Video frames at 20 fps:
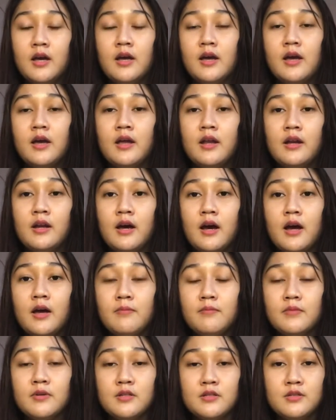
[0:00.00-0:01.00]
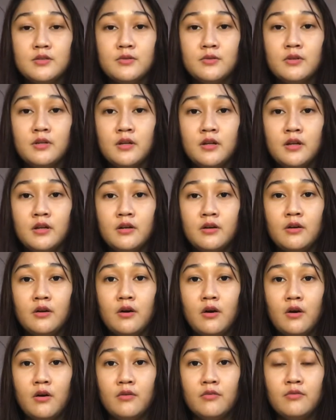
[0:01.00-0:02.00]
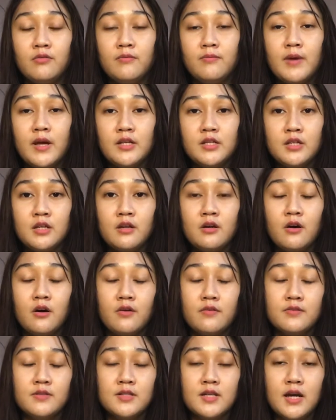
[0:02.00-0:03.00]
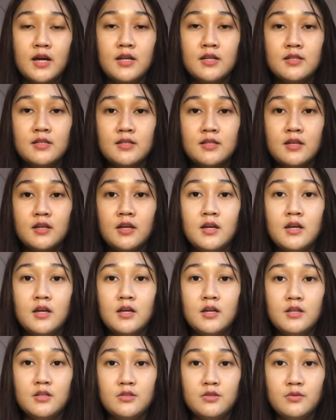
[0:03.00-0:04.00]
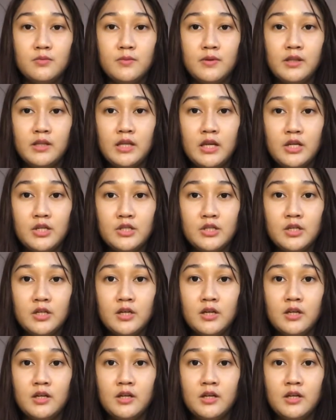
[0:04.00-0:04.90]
and I'm a student of Bachelor of Science Instrumentation,